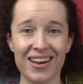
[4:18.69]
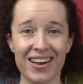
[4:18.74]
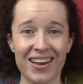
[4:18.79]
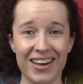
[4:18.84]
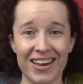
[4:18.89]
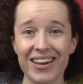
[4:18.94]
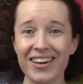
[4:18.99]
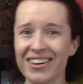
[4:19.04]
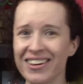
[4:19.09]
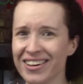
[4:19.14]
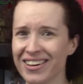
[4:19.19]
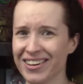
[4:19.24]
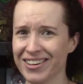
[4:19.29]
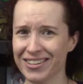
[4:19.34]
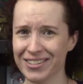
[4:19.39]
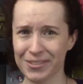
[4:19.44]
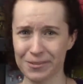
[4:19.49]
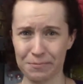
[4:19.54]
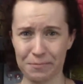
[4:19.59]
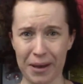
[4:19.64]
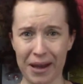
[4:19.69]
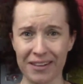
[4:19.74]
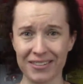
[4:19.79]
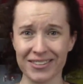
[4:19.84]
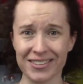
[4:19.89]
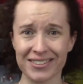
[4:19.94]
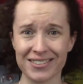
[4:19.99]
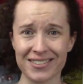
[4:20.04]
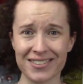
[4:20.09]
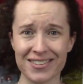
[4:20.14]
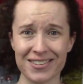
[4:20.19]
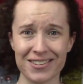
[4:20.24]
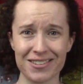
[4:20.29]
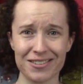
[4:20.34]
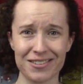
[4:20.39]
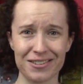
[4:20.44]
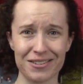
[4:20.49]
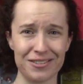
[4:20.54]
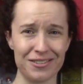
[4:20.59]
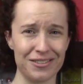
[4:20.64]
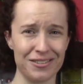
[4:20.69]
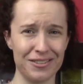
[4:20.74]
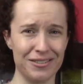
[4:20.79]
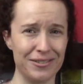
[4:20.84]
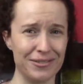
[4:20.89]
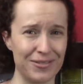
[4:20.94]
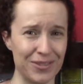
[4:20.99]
It is balanced. You